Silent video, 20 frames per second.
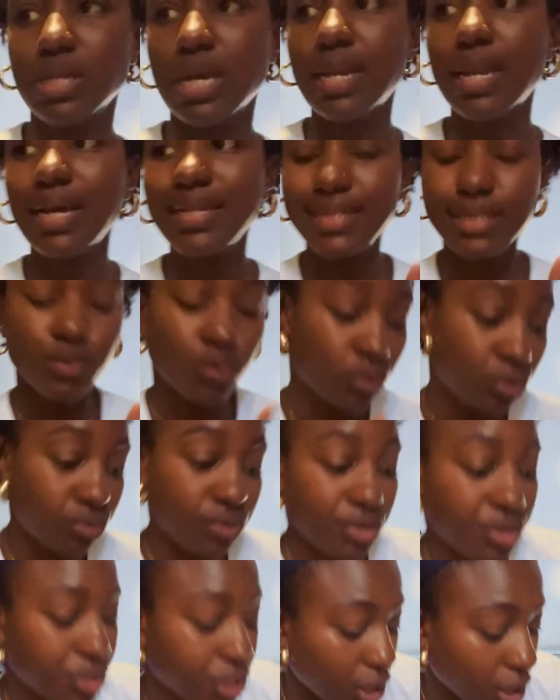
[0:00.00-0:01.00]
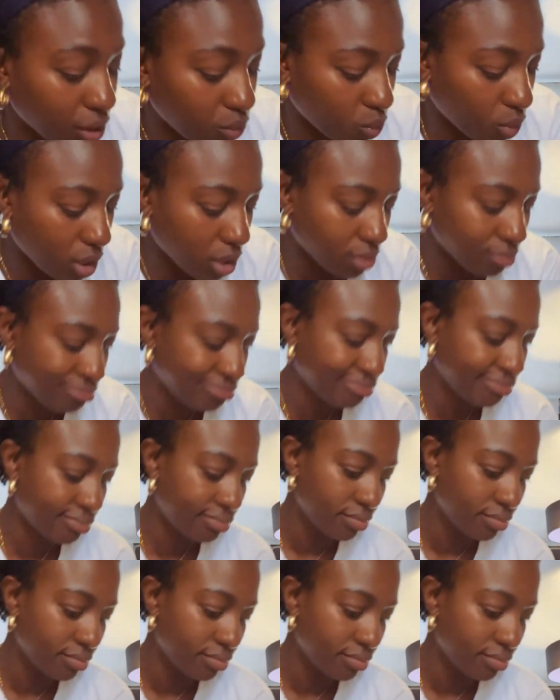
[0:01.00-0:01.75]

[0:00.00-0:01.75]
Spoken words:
And I did order a 3rd one